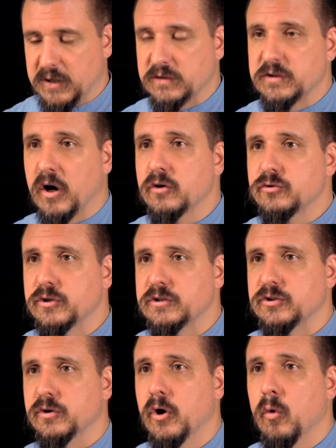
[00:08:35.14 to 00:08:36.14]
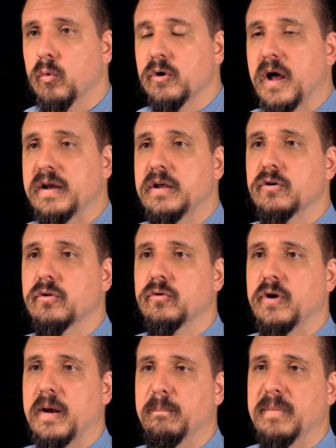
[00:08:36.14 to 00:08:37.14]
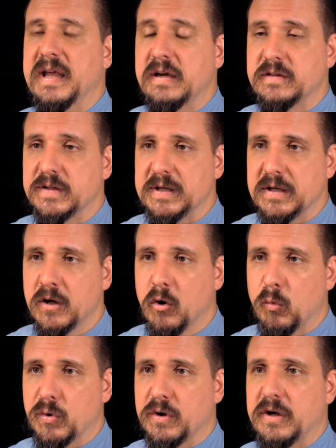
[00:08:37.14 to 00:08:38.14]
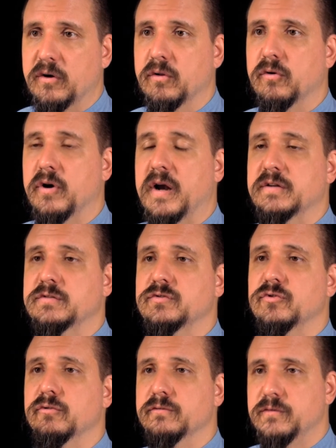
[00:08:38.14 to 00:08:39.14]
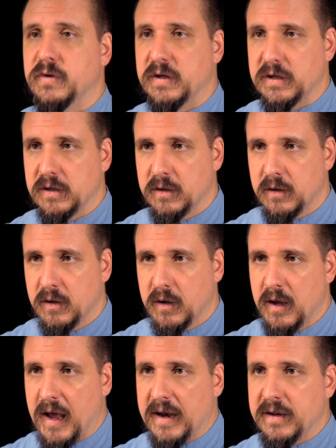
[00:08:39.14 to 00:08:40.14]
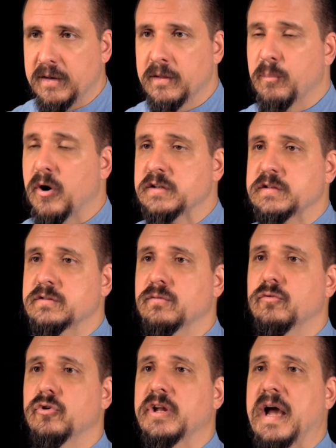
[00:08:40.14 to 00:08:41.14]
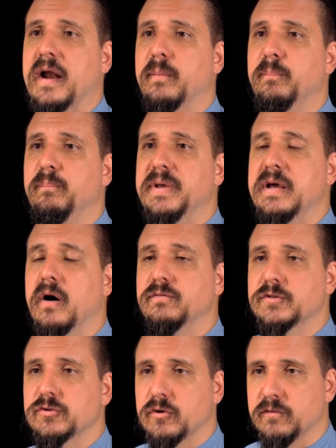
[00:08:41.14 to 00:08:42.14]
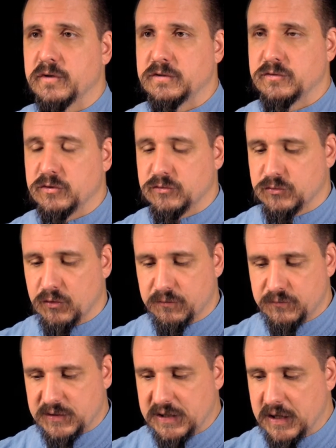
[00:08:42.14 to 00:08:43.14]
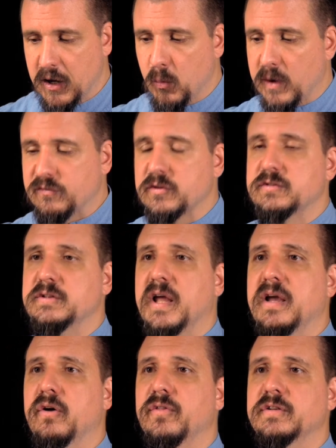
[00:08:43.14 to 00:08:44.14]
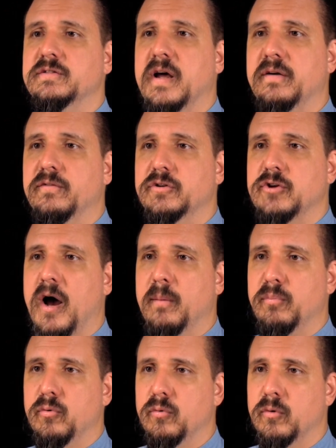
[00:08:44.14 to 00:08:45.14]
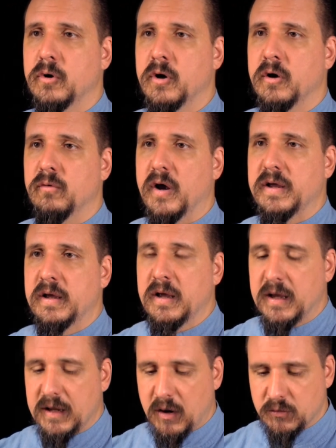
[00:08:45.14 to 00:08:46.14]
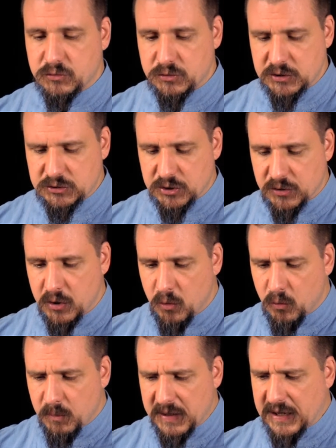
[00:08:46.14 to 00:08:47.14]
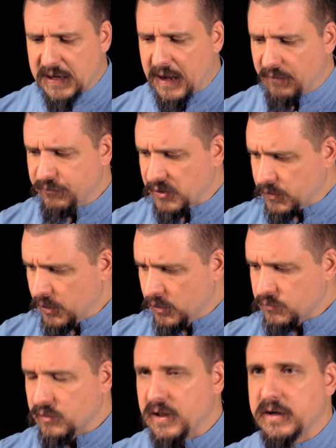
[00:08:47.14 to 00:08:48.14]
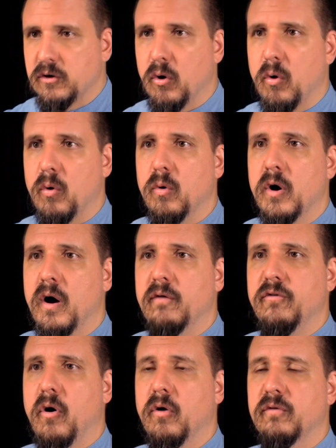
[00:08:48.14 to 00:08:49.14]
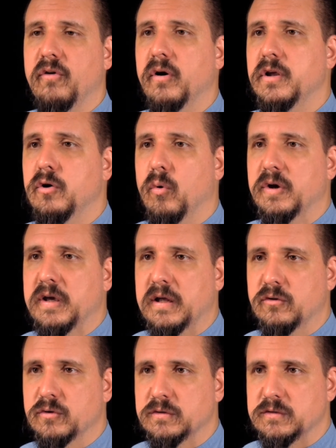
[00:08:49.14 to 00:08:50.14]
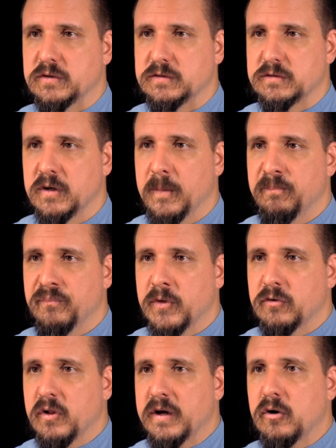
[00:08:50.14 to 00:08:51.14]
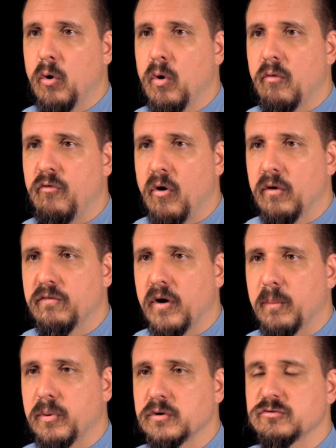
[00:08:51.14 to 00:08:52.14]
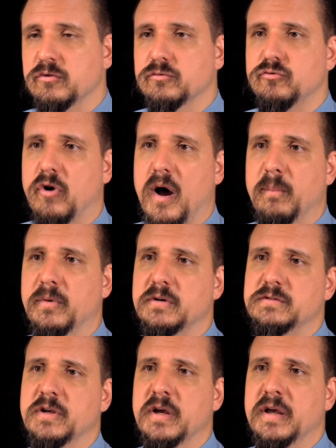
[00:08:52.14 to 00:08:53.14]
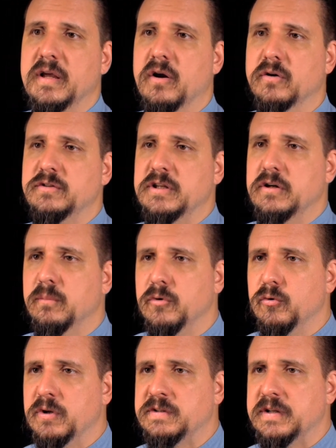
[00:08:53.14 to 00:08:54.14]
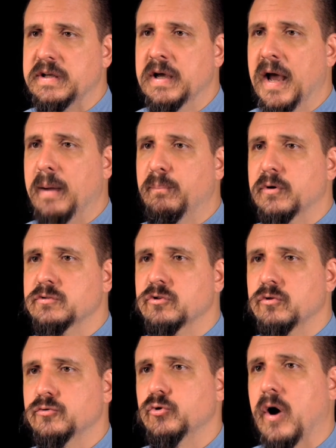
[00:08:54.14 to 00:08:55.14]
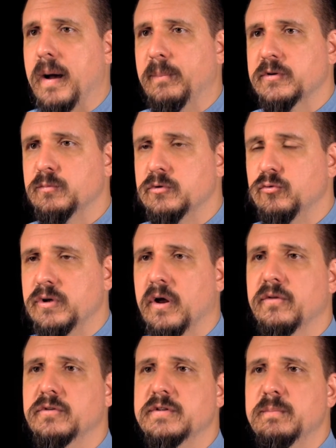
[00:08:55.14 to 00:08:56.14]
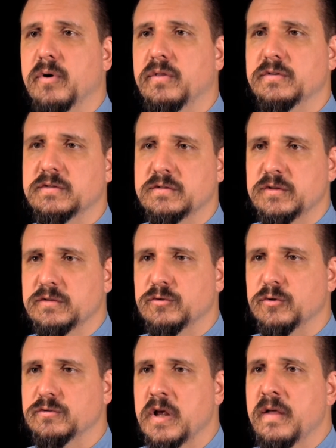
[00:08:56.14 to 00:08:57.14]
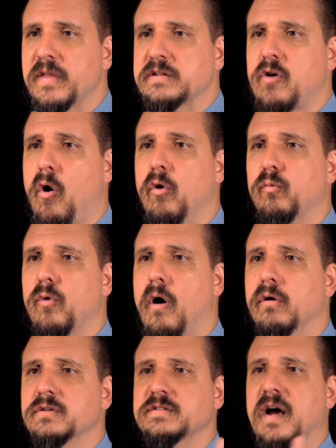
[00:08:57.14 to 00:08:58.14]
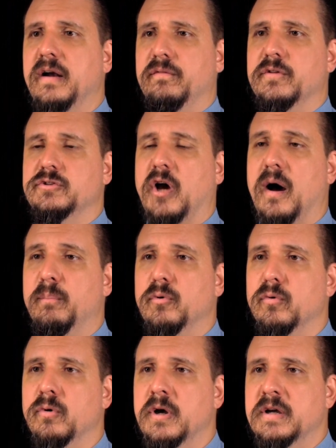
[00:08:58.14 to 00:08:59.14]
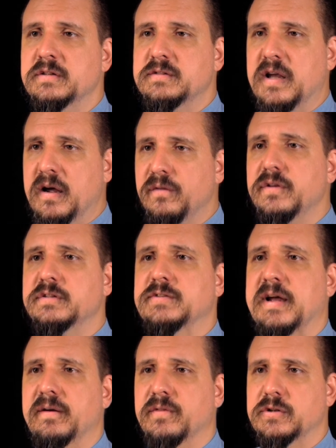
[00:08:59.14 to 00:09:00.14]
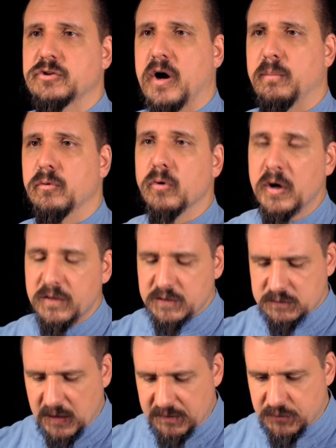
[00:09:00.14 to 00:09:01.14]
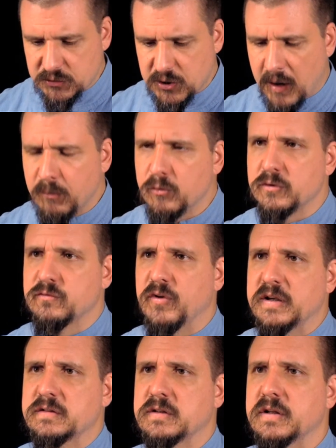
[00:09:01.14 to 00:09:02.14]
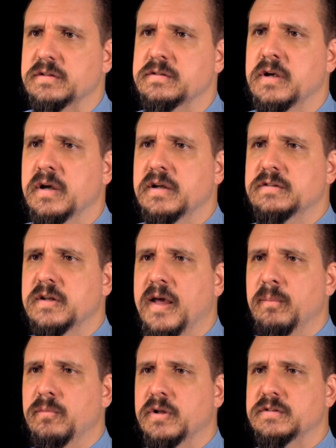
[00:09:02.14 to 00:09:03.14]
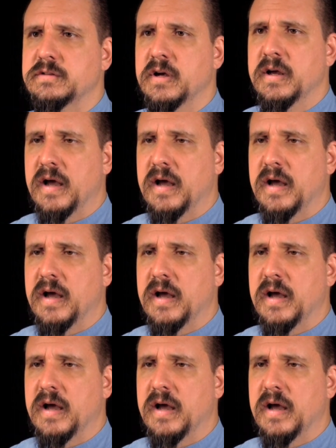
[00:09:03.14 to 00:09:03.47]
Because in our tradition, we're not here to learn how to make tea, we're here to learn how to serve tea. And in the process of learning how to be of service, to serve tea, we have to stay on this side of the chabu. Right? In our tradition, we make an effort to let go of all of our egoic hindrances, to let go of all of our personal dramas in our tea community and personal dramas between other tea brothers and sisters. That's all wrong side of the chabu. Stay on this side of the chabu. This side of the chabu is faceless. It's nameless.